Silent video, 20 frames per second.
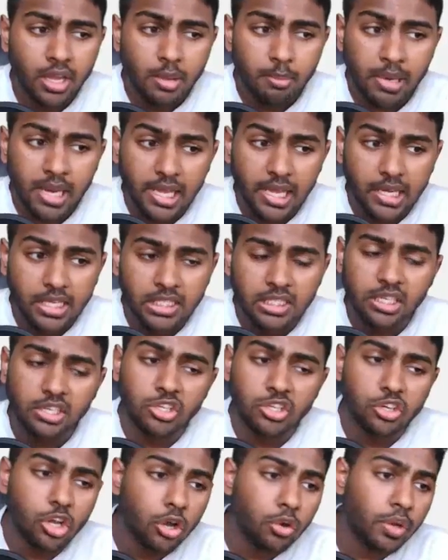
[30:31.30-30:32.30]
playlist, and
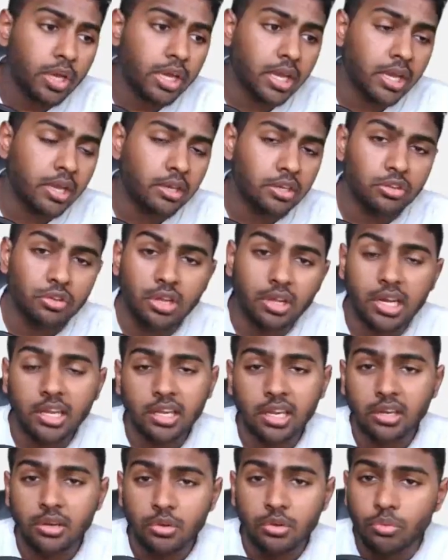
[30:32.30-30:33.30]
you go here and you
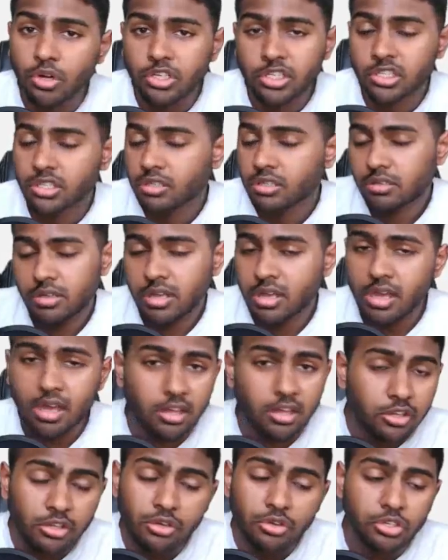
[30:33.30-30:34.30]
click and you watch
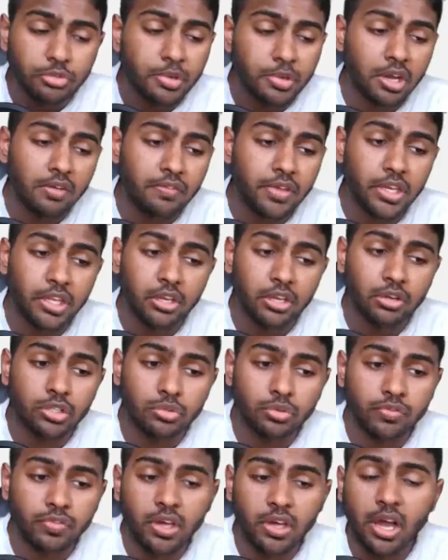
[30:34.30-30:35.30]
a huge amount of
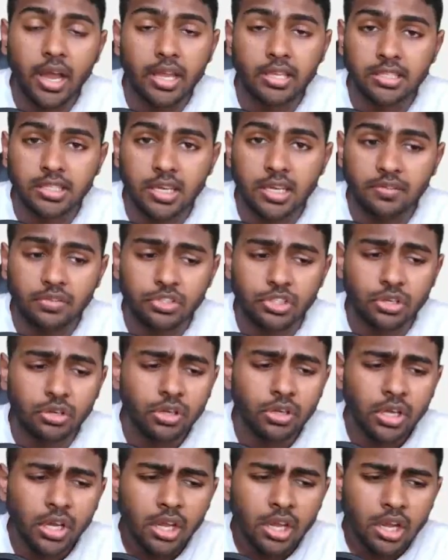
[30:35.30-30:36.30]
videos with the highest level. So
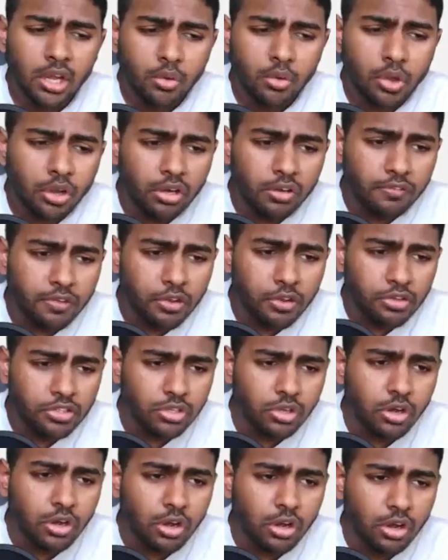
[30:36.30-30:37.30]
we're going to focus
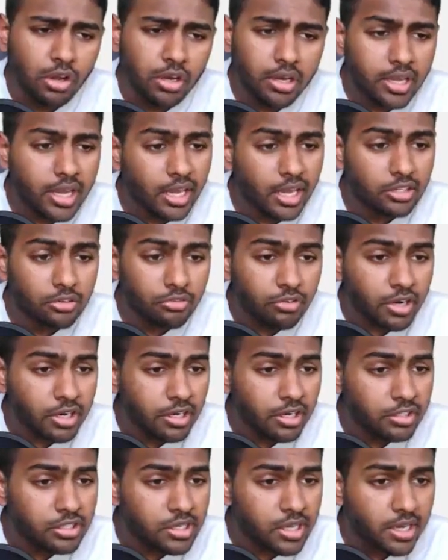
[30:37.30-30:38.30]
on
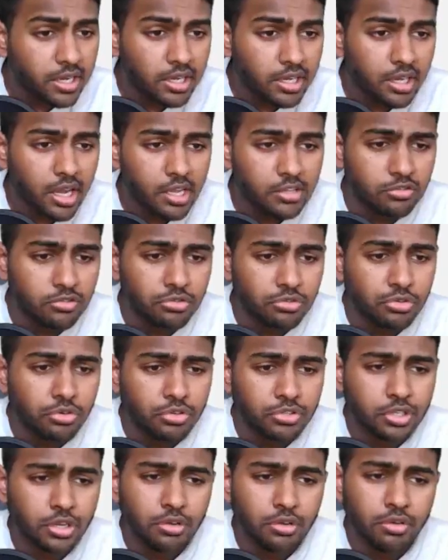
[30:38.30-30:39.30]
Katarina today, as you saw.
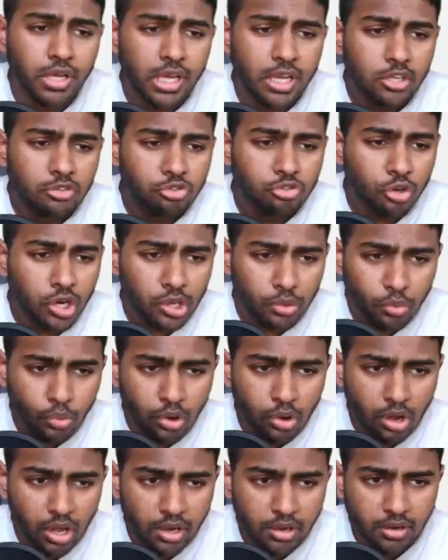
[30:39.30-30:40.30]
So
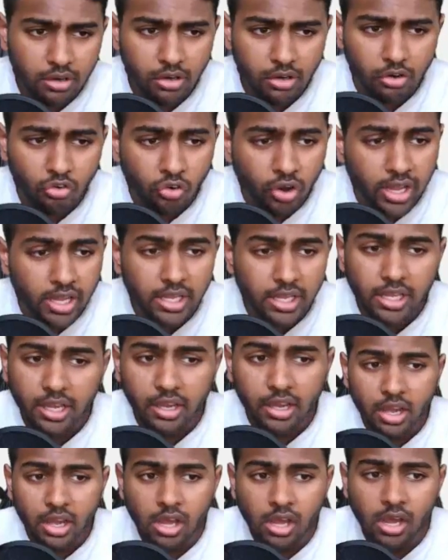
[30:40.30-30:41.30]
21 great
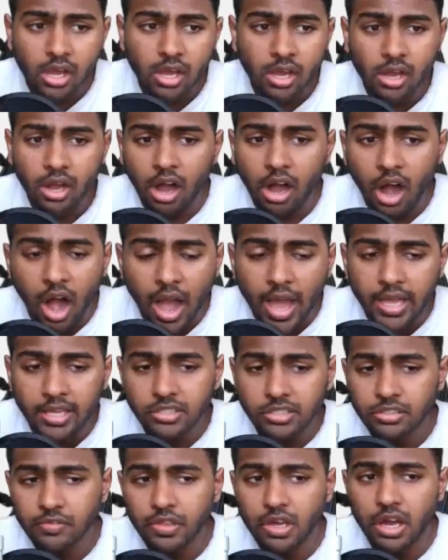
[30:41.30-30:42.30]

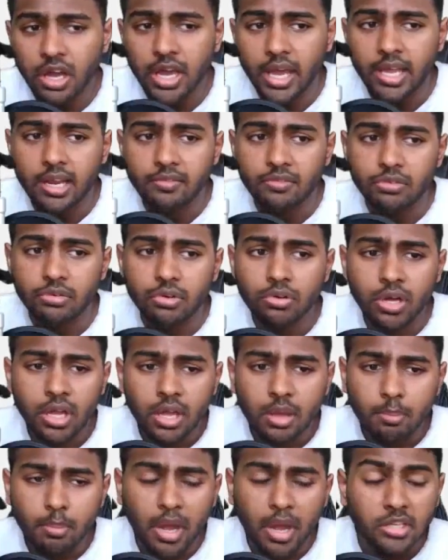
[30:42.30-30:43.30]
highest of the high level
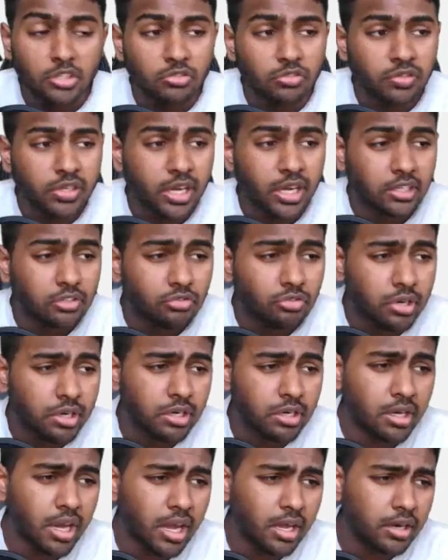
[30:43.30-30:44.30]
matches with
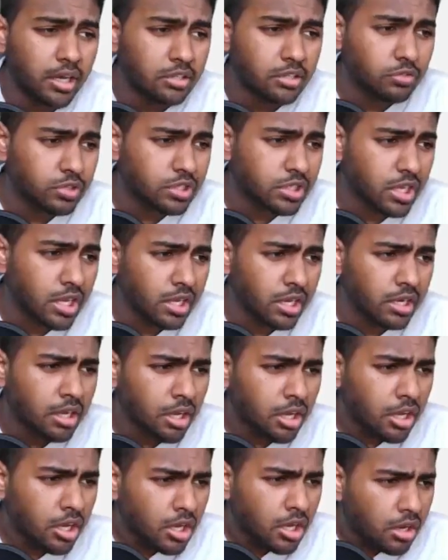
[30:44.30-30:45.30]
Katarina, and as we said,
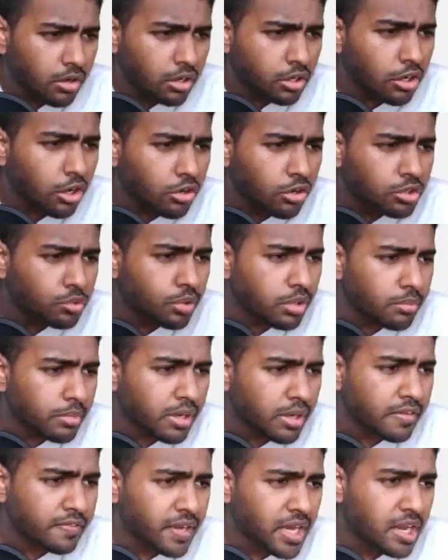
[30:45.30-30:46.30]
we're going to go to one of
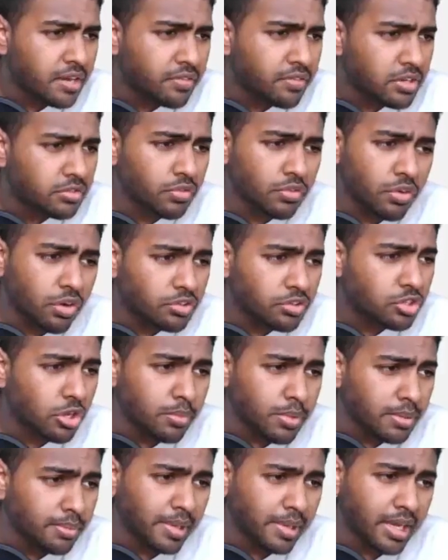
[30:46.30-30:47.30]
my favorites. We've got so
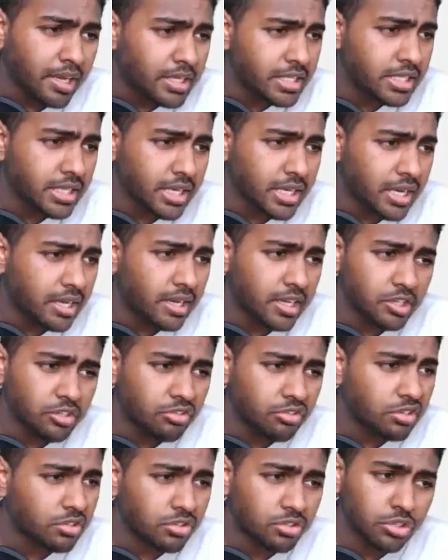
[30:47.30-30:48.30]
many players here,
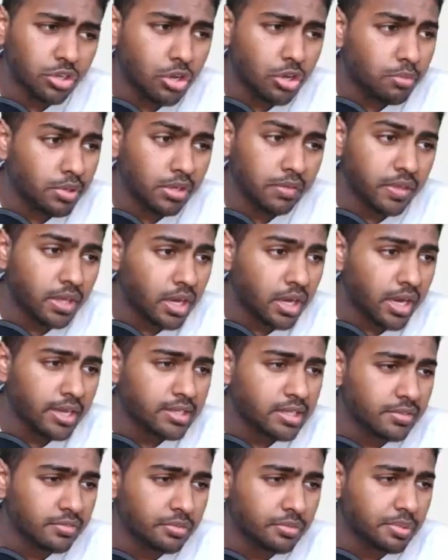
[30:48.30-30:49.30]
literally so many of the
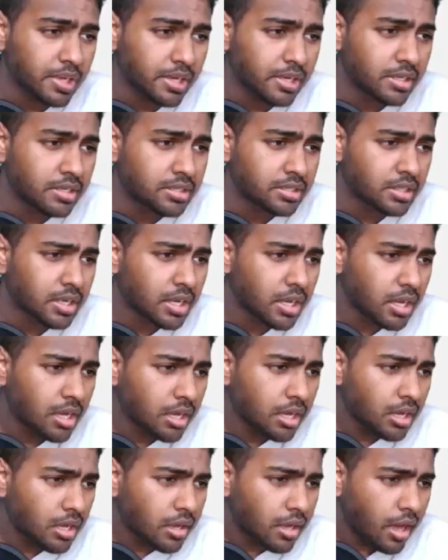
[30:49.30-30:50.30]
highest level players.
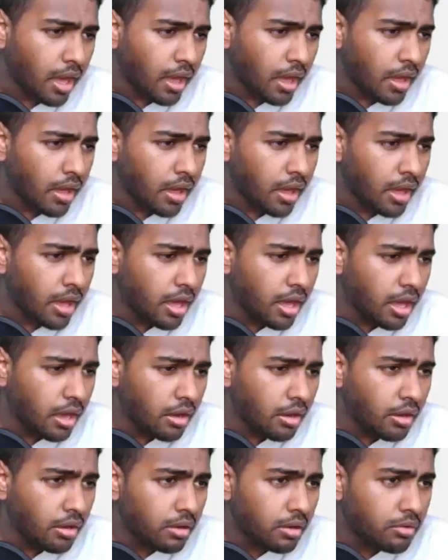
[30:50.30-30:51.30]

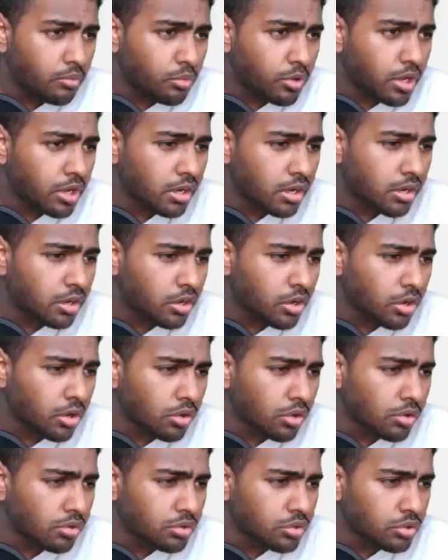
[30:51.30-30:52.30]
We're going to
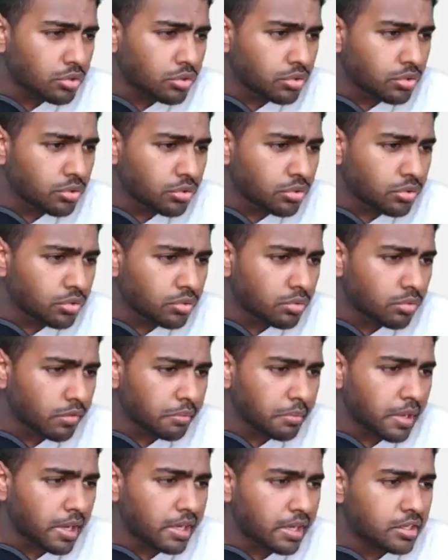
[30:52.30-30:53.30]
go to one of
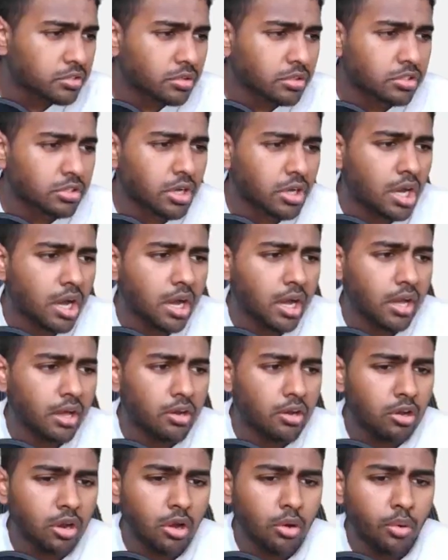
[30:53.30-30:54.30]
my latest ones, so
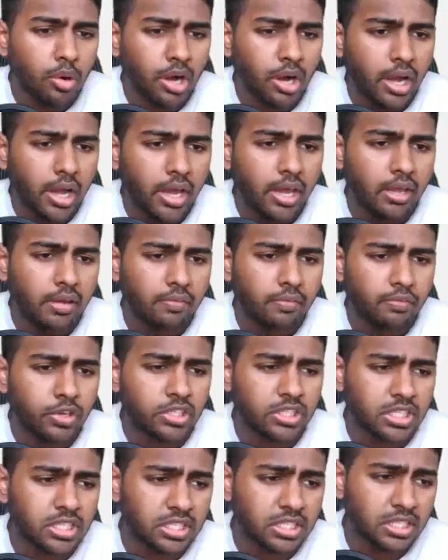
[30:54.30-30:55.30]
low high
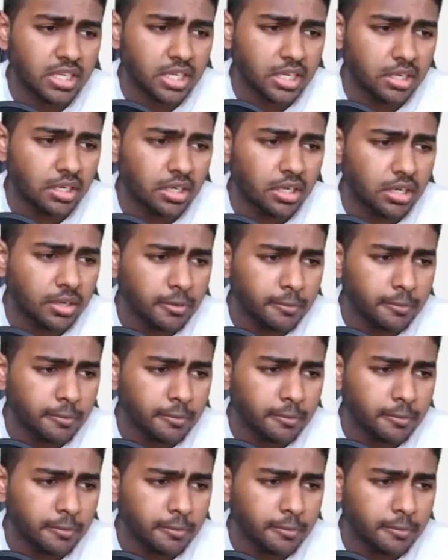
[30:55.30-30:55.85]
versus Nina.